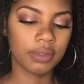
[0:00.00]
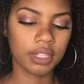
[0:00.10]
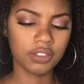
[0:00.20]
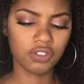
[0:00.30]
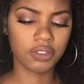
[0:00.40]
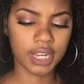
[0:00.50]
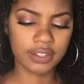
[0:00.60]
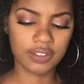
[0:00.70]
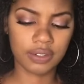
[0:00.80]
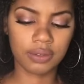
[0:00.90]
this
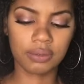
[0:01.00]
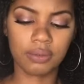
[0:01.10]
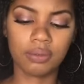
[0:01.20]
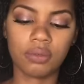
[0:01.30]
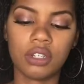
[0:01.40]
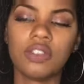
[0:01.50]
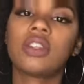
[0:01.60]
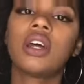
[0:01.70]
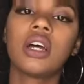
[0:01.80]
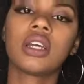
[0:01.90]
dress was
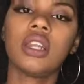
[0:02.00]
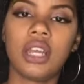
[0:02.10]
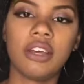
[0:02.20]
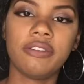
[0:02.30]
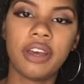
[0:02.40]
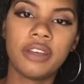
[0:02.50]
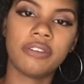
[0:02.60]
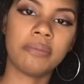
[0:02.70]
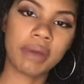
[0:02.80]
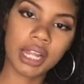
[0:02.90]
long enough
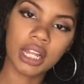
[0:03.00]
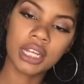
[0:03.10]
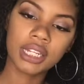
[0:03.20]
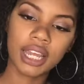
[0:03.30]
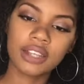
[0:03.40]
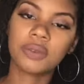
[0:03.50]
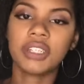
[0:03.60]
for my long legs,